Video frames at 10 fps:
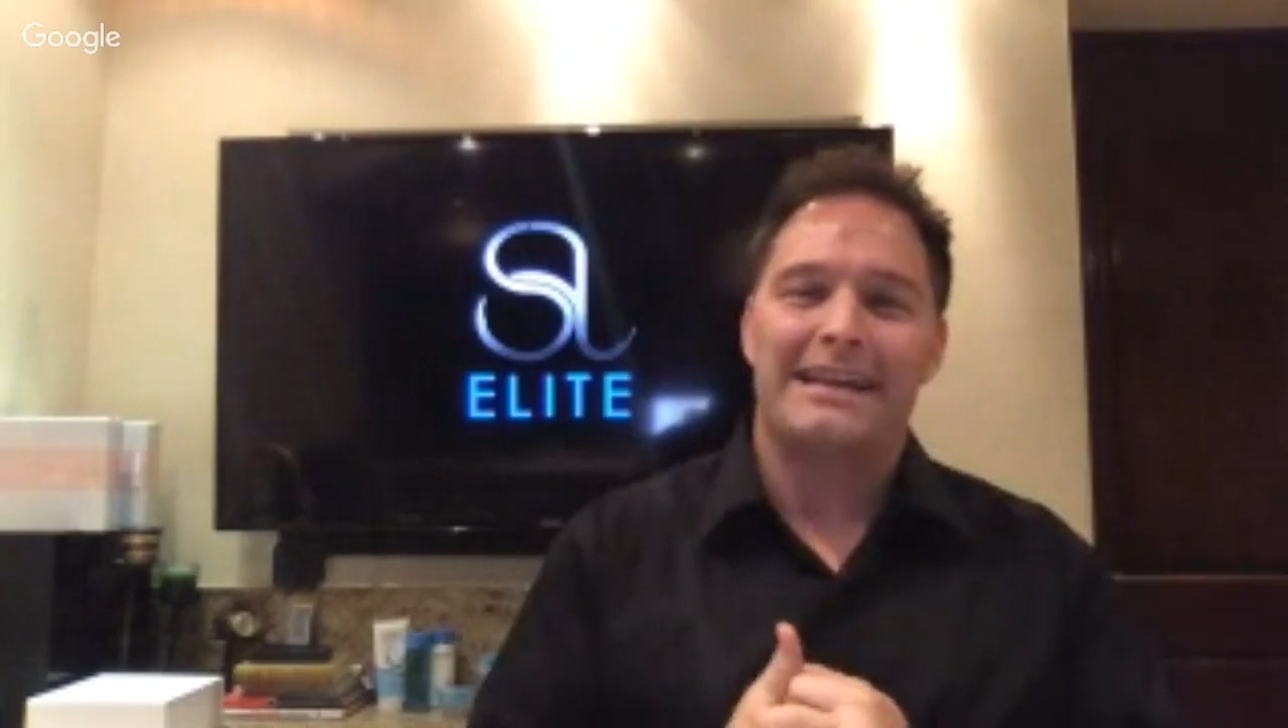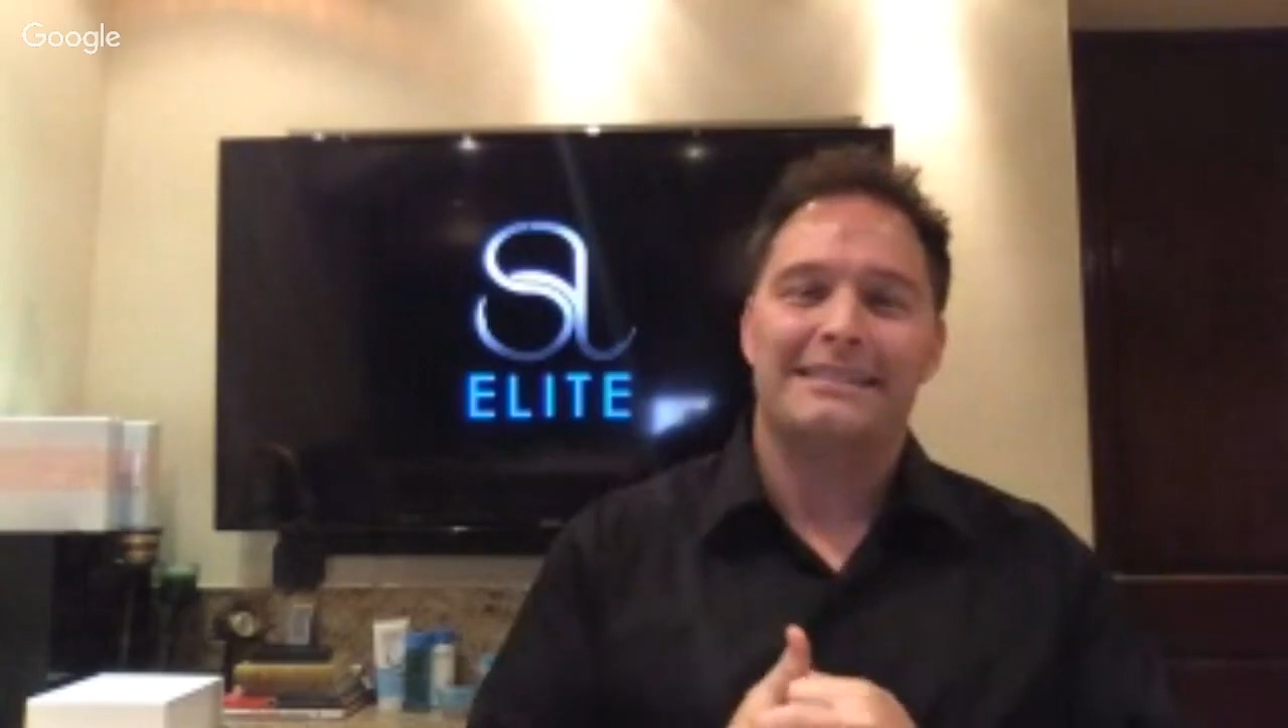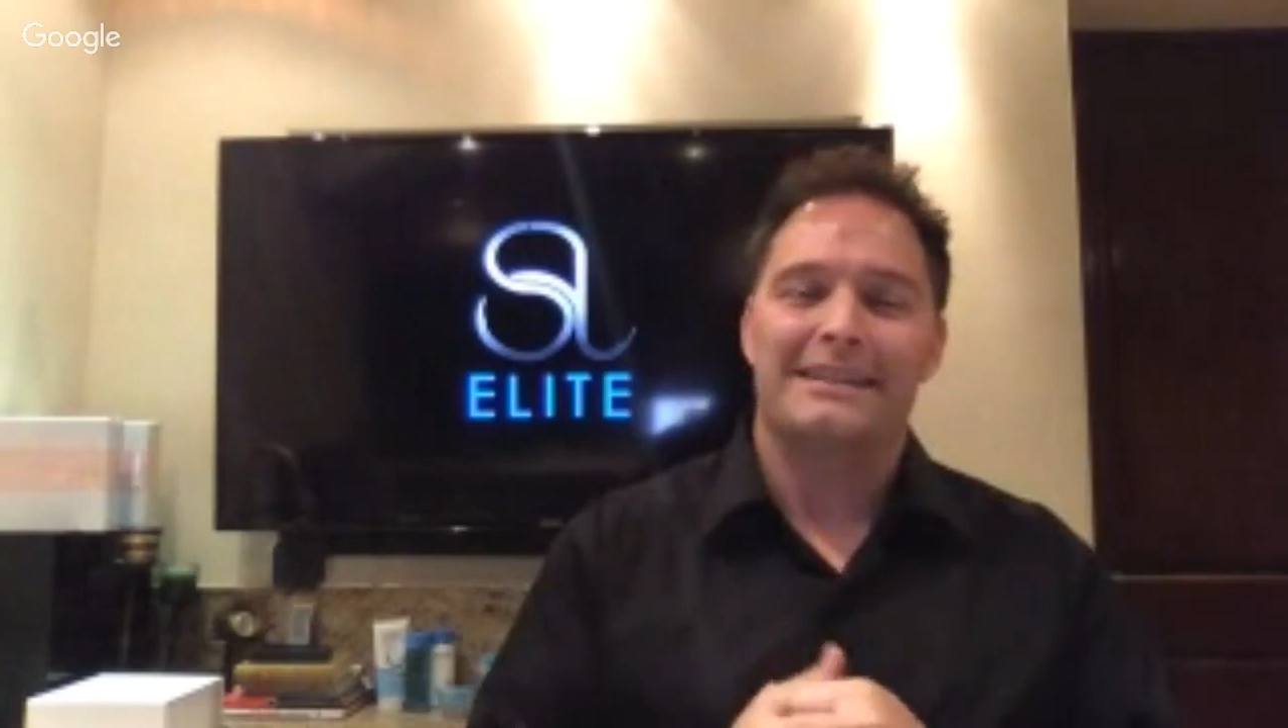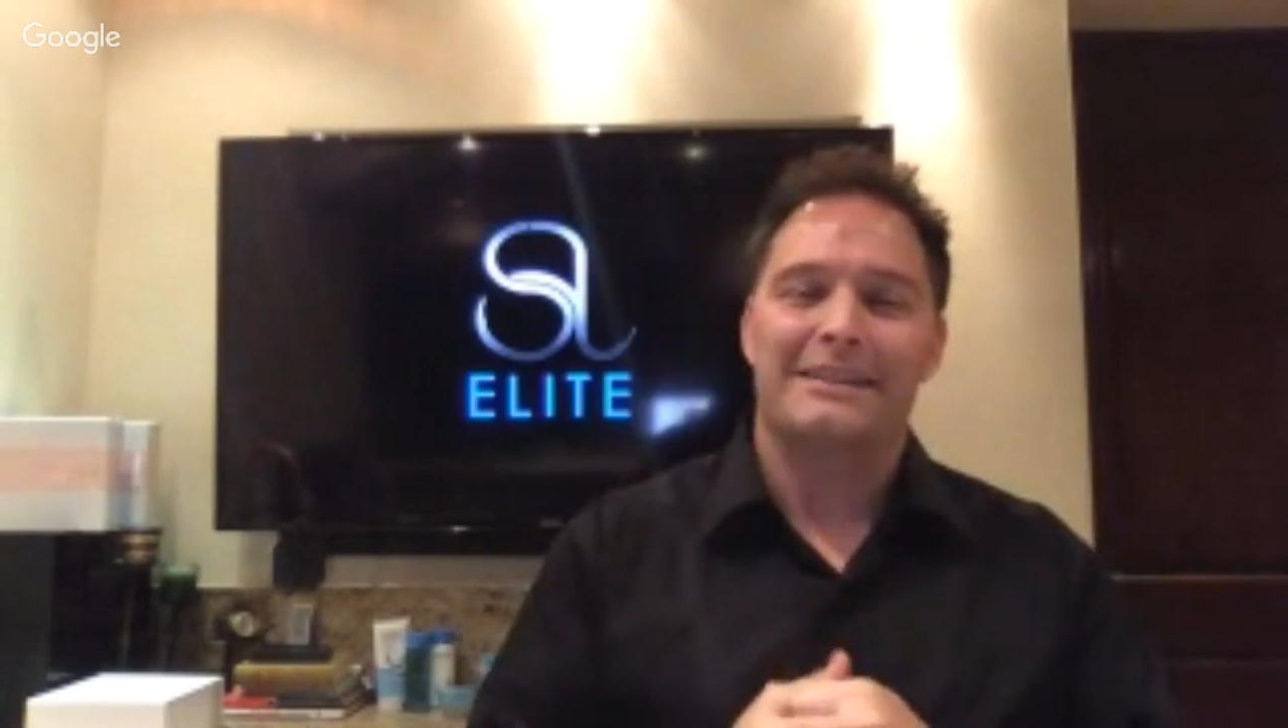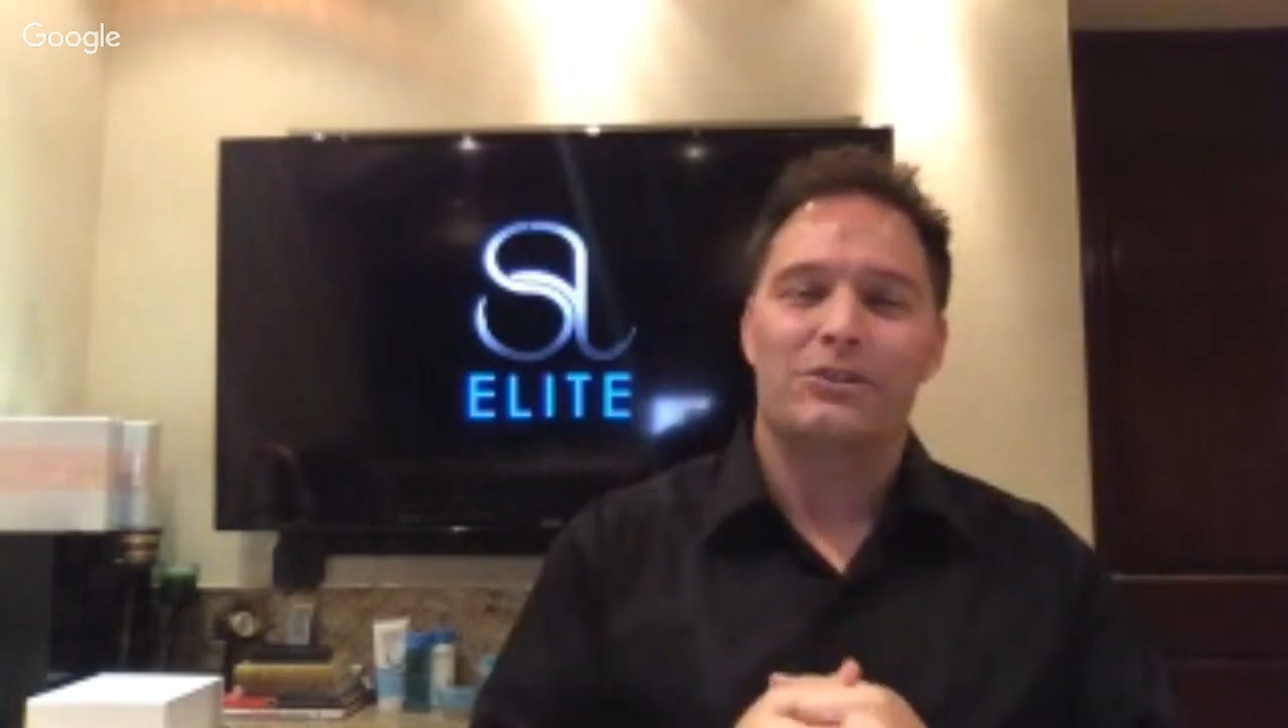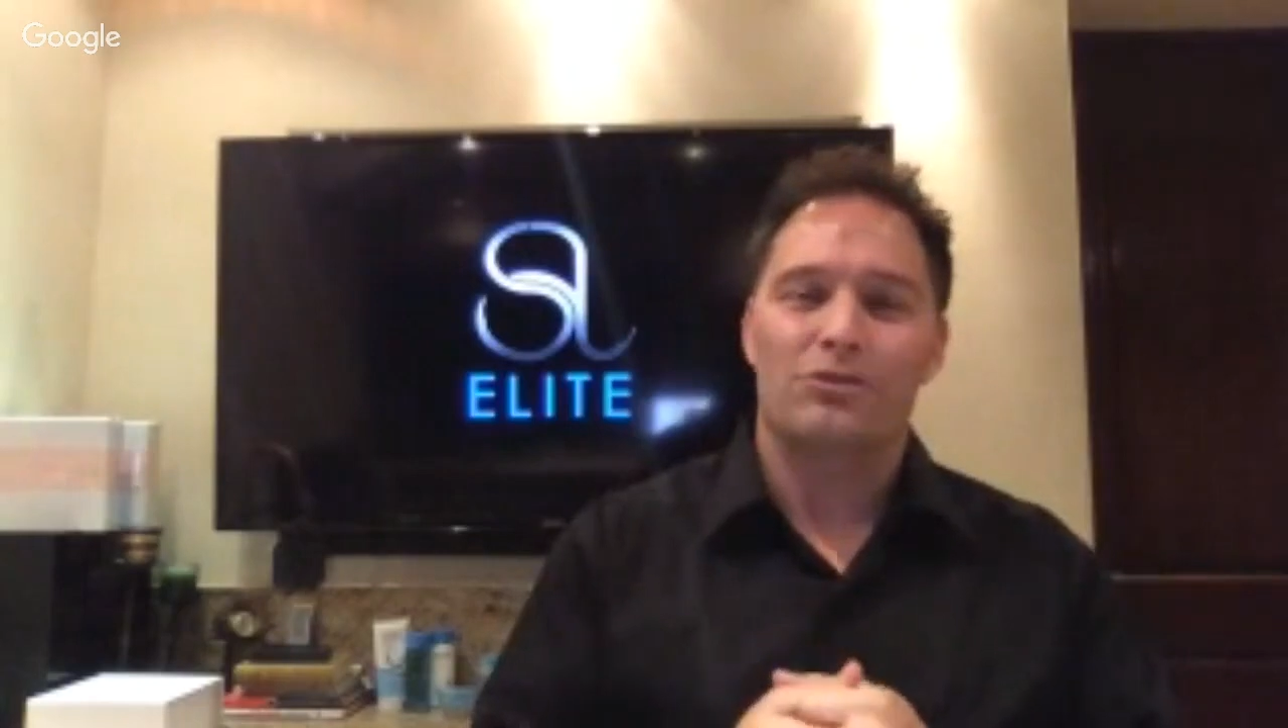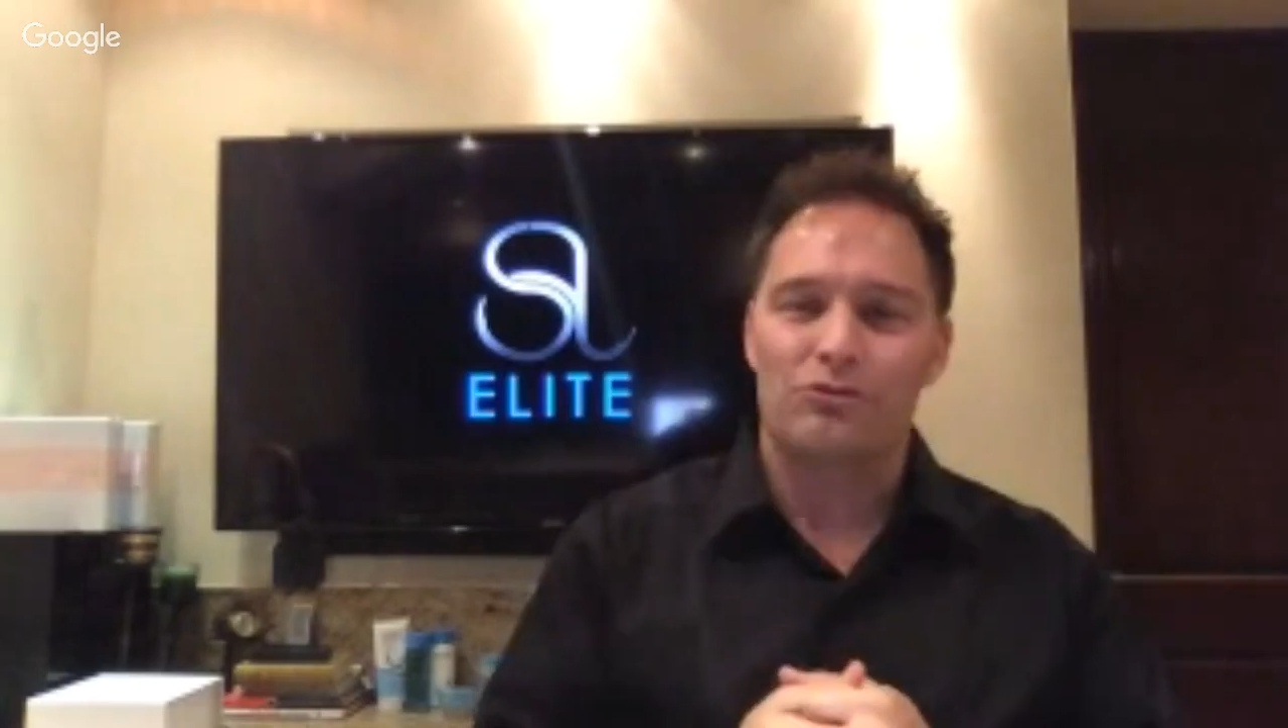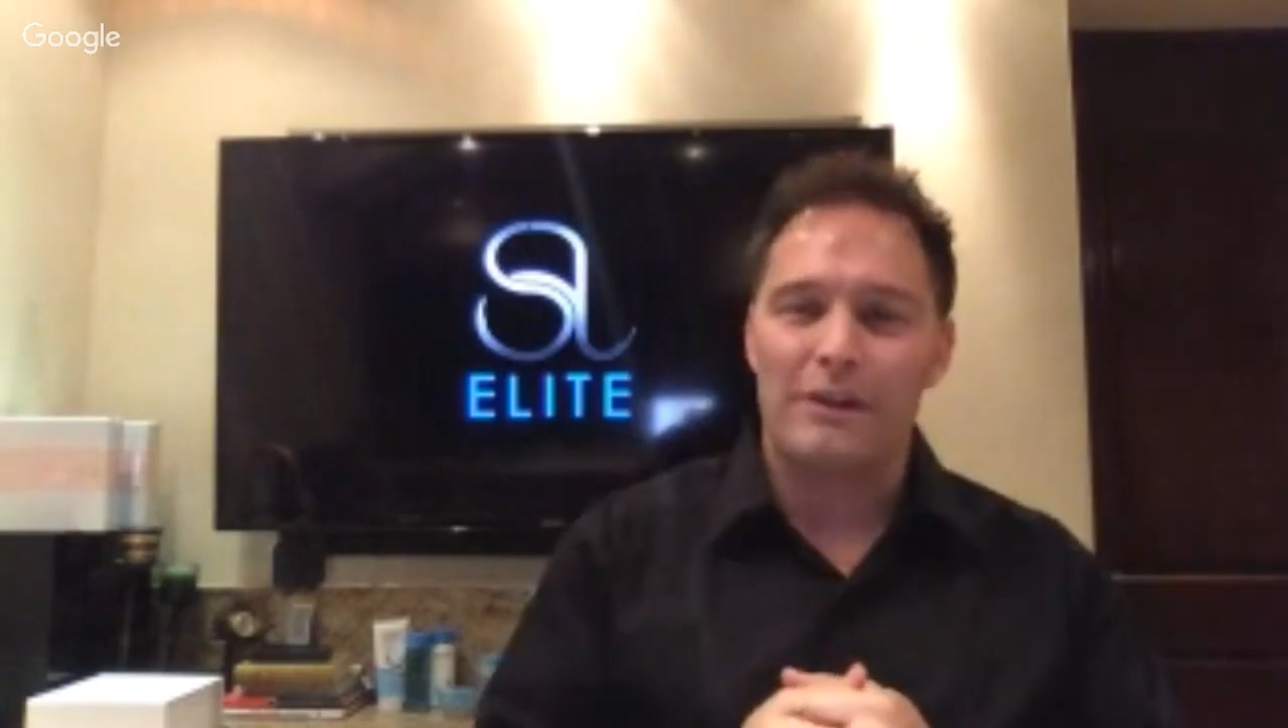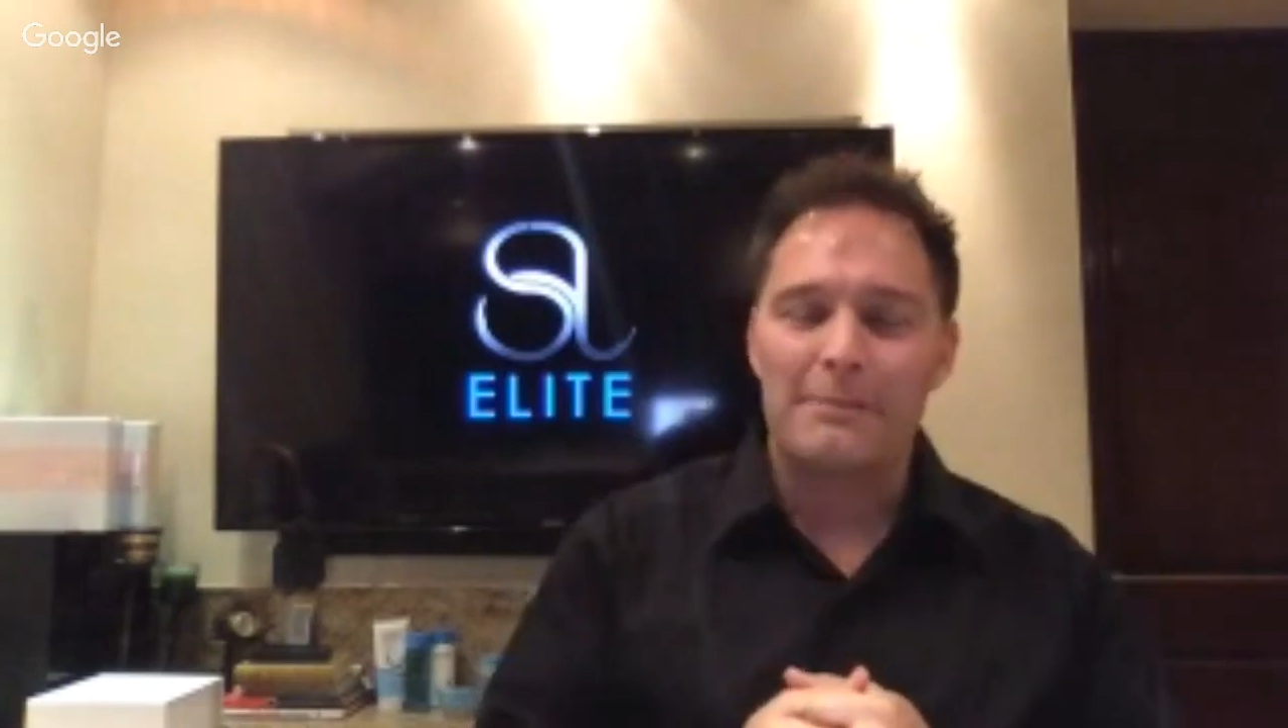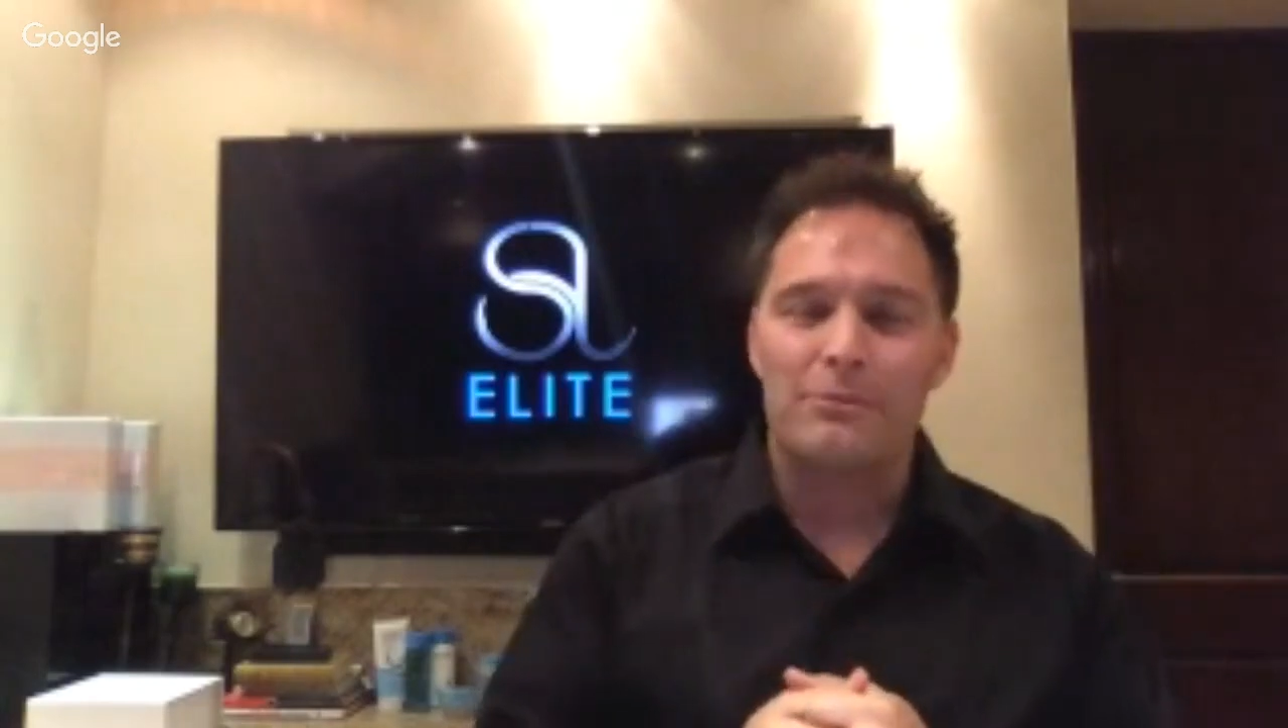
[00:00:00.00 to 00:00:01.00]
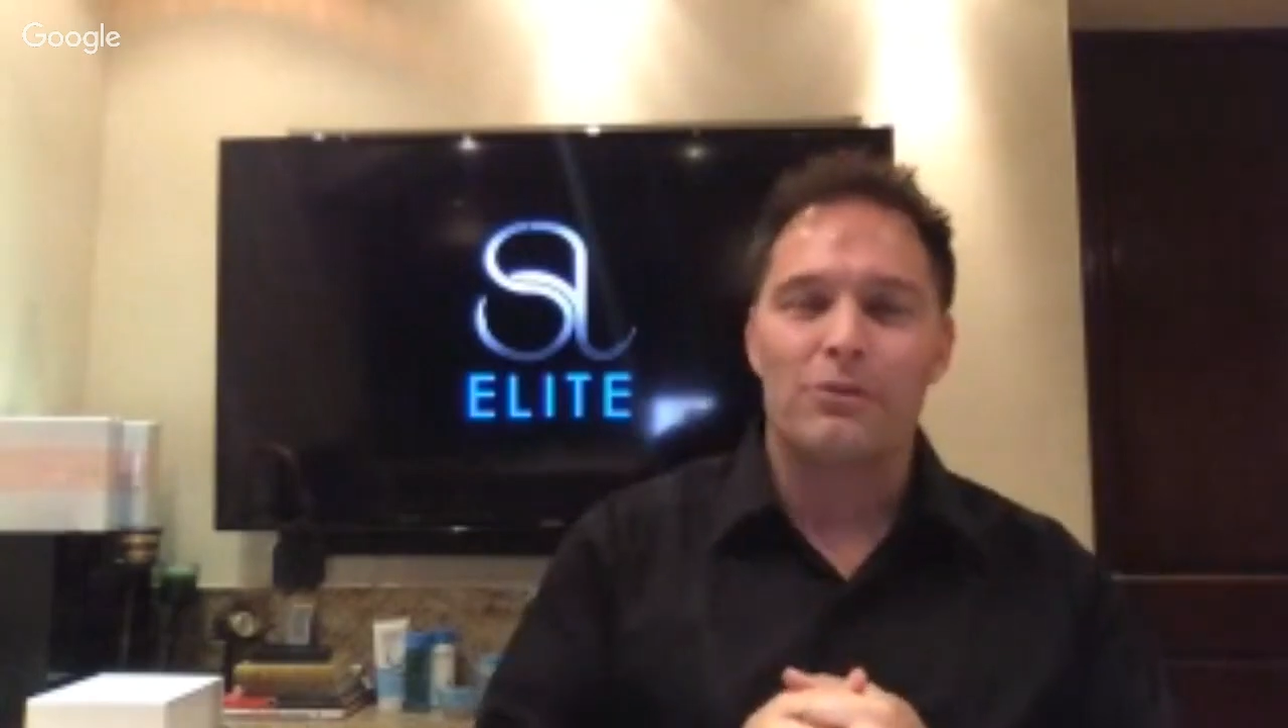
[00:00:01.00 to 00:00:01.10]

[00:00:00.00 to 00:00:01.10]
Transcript: incredible